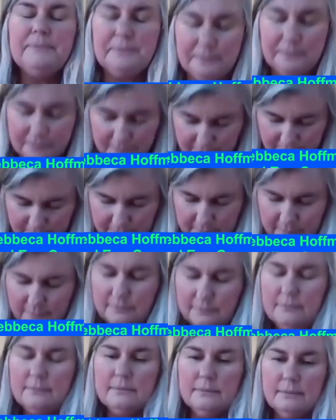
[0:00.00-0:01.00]

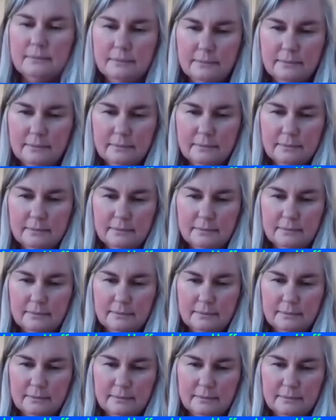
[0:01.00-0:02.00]

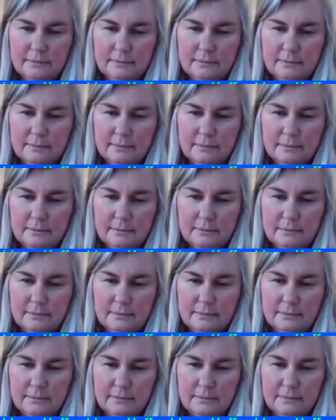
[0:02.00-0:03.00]

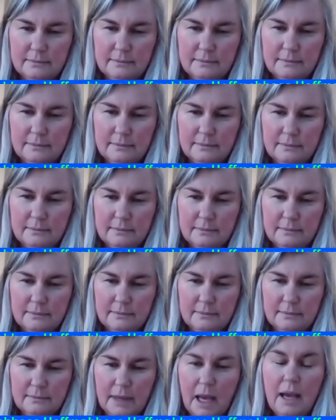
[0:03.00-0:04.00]

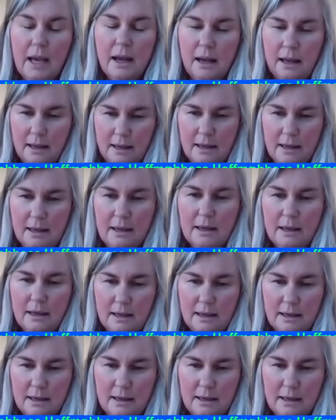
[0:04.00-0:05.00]

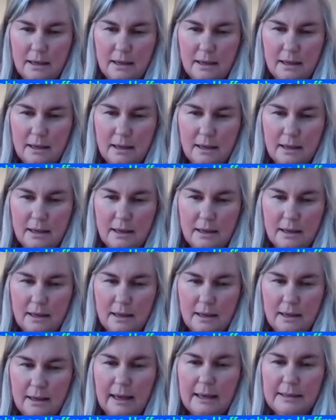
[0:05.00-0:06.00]

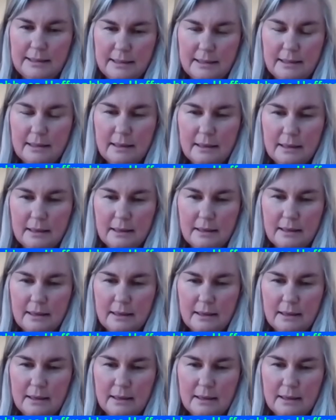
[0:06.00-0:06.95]
This person isn't speaking.